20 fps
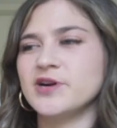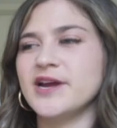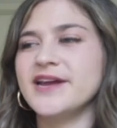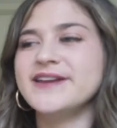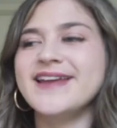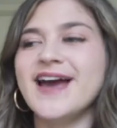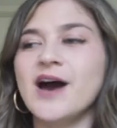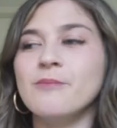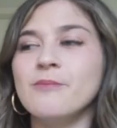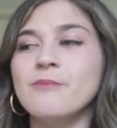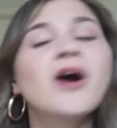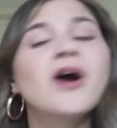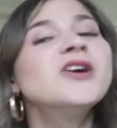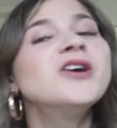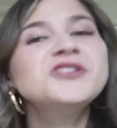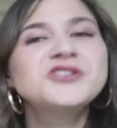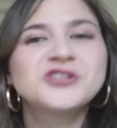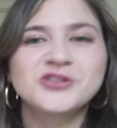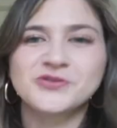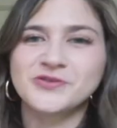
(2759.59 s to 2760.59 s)
And now
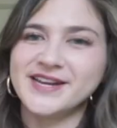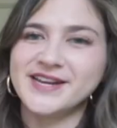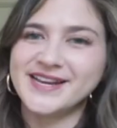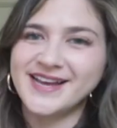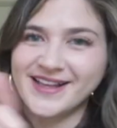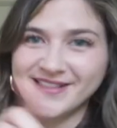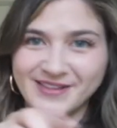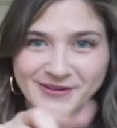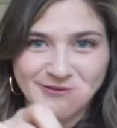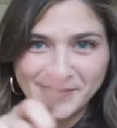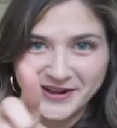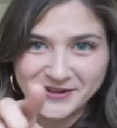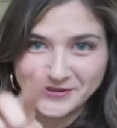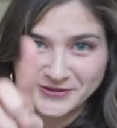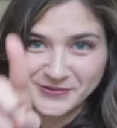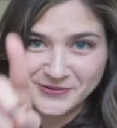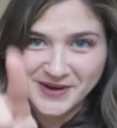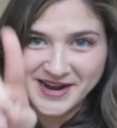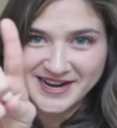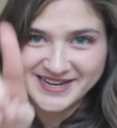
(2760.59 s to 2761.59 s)
Marjorie, LOL,
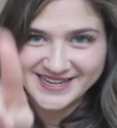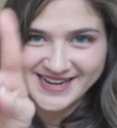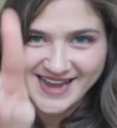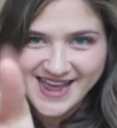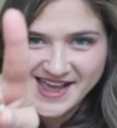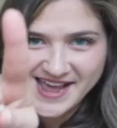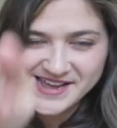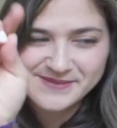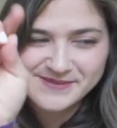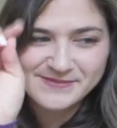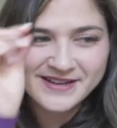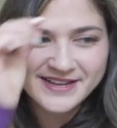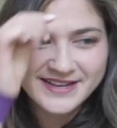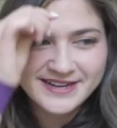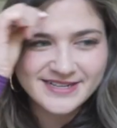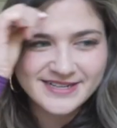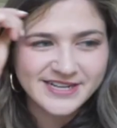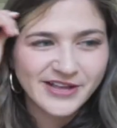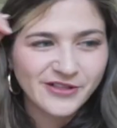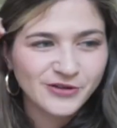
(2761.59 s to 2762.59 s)
great name.
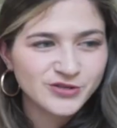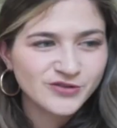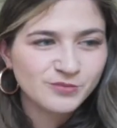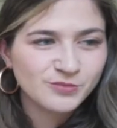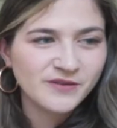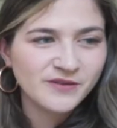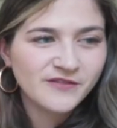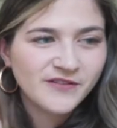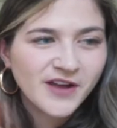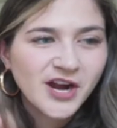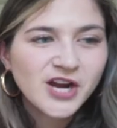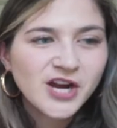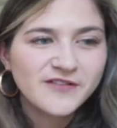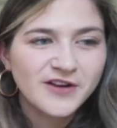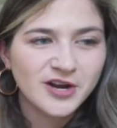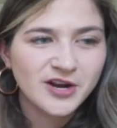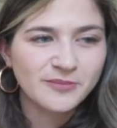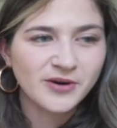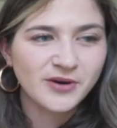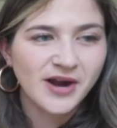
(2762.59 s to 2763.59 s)
Taylor Swift would be very,
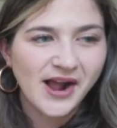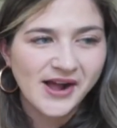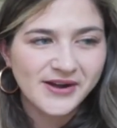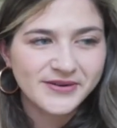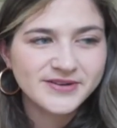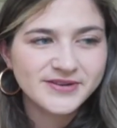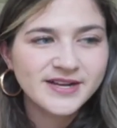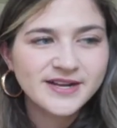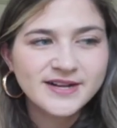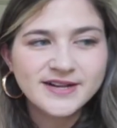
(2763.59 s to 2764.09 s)
very proud.